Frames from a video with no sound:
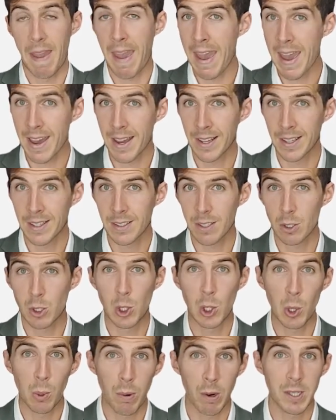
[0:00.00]
and
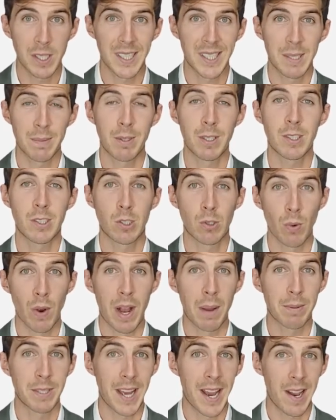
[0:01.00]
2 participants dropped